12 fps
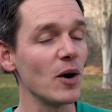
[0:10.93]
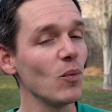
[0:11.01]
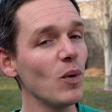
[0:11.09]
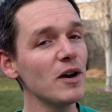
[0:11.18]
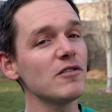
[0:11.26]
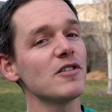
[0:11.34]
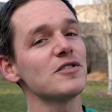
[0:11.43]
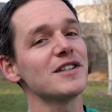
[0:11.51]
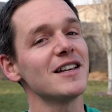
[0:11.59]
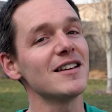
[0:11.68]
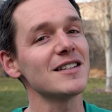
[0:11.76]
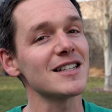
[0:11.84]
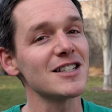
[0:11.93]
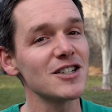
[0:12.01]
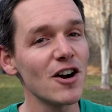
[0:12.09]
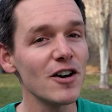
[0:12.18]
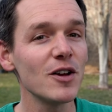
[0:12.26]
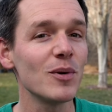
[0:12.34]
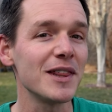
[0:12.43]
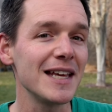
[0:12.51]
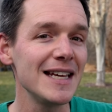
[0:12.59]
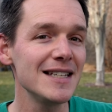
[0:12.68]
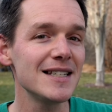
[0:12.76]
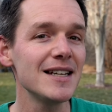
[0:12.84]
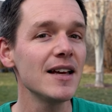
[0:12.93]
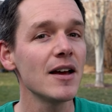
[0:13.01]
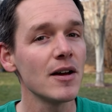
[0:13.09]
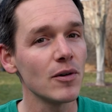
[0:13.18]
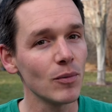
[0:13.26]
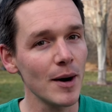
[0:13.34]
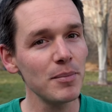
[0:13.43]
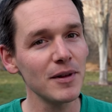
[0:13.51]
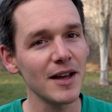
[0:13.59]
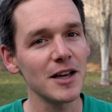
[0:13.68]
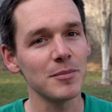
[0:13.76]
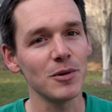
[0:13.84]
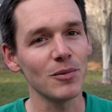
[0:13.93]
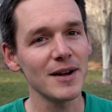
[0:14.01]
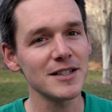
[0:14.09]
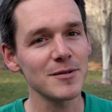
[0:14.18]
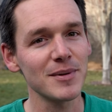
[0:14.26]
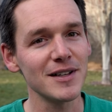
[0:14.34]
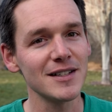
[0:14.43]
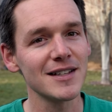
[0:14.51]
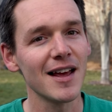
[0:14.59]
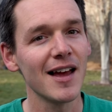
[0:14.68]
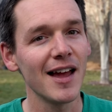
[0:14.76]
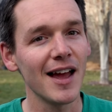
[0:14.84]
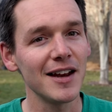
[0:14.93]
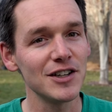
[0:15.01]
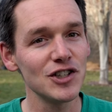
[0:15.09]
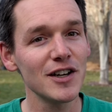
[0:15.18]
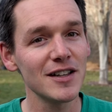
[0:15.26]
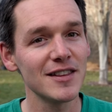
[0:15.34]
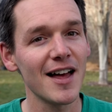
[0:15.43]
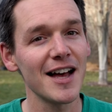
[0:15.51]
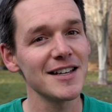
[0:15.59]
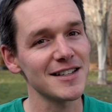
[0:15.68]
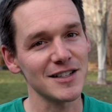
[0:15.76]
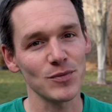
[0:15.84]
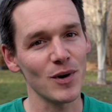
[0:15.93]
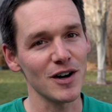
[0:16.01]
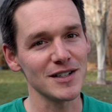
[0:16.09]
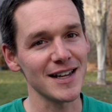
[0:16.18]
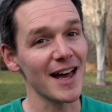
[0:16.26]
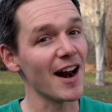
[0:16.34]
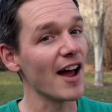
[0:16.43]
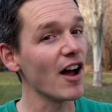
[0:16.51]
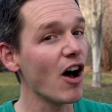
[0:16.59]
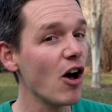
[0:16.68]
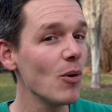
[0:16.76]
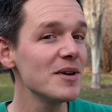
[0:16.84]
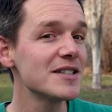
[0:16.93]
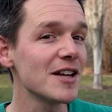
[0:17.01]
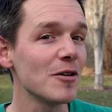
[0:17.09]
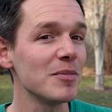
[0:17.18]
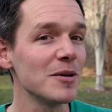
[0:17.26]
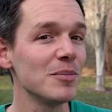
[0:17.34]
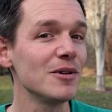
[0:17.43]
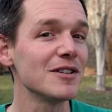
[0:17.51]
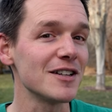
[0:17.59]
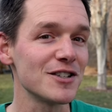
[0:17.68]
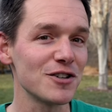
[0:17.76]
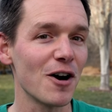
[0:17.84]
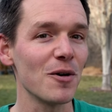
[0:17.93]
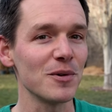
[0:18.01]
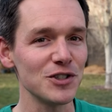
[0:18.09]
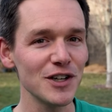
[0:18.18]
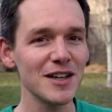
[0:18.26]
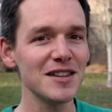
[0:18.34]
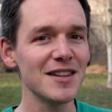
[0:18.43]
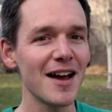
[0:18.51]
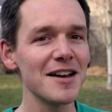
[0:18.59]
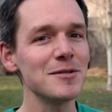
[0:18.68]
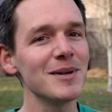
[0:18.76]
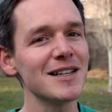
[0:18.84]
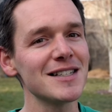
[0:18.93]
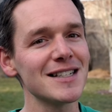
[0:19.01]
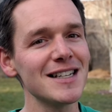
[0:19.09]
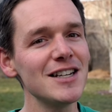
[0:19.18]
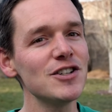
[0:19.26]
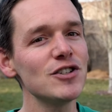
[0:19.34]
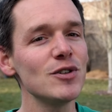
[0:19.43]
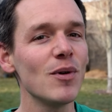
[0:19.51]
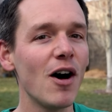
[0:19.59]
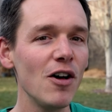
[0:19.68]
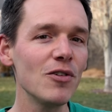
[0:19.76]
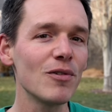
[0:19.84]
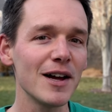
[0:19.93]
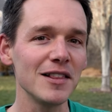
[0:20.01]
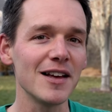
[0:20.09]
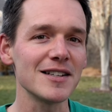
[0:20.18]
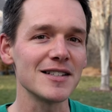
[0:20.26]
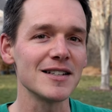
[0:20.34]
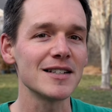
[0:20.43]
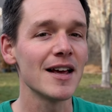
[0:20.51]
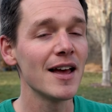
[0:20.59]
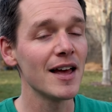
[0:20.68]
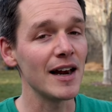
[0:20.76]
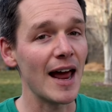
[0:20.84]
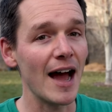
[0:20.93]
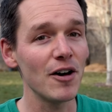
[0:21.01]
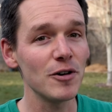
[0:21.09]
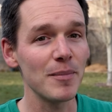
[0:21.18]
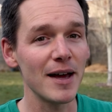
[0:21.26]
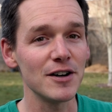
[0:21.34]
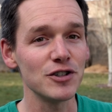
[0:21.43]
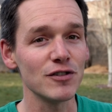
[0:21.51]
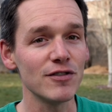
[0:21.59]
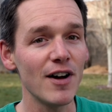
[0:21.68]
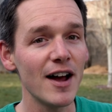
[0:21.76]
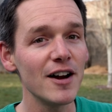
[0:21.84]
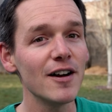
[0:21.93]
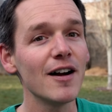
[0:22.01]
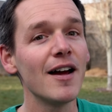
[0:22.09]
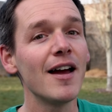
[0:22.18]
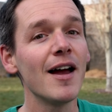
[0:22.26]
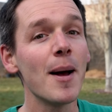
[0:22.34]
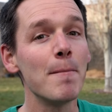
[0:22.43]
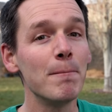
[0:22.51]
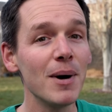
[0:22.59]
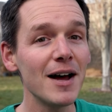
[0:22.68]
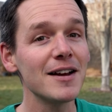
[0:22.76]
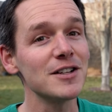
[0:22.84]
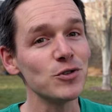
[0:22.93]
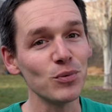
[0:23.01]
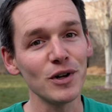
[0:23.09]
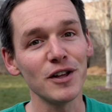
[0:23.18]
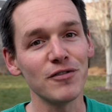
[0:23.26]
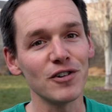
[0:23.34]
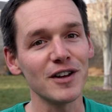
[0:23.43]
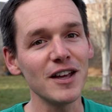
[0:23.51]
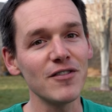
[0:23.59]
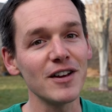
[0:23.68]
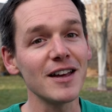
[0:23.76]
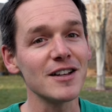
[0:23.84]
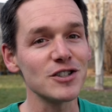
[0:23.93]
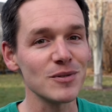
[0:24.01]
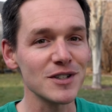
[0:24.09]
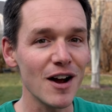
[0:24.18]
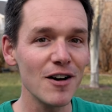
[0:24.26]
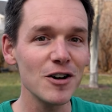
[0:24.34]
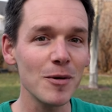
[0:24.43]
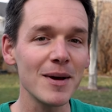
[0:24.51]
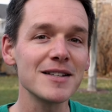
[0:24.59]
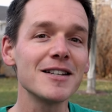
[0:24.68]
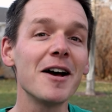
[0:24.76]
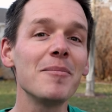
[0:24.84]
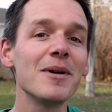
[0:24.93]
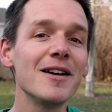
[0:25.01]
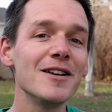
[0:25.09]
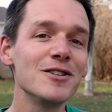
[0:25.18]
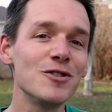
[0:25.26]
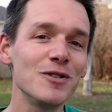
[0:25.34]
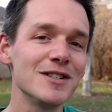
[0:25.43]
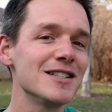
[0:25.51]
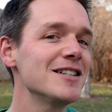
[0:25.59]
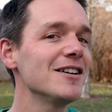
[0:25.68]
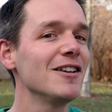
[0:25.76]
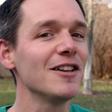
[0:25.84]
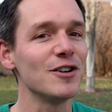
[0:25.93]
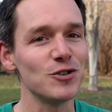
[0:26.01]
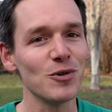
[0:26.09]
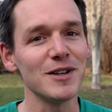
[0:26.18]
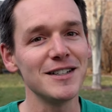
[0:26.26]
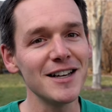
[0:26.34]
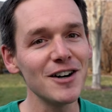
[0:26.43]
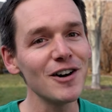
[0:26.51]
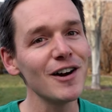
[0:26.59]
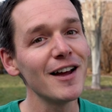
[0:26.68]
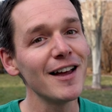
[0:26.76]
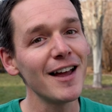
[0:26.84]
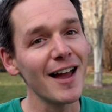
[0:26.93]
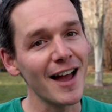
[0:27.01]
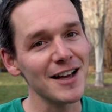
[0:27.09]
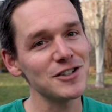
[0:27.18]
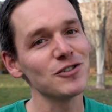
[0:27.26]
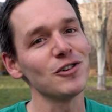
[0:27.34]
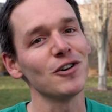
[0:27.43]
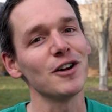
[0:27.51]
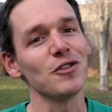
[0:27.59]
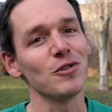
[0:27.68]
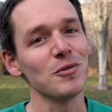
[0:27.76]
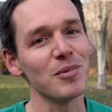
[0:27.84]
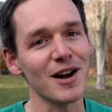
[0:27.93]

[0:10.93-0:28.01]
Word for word: And one of those things is starting with easy, replicatable recipes and chicken thighs is where it's at. I always tell people to start with chicken thighs because it teaches you all the right lessons and how to manage your fire, but it's really forgiving and so it's hard to mess up so you can still enjoy dinner as you're learning through the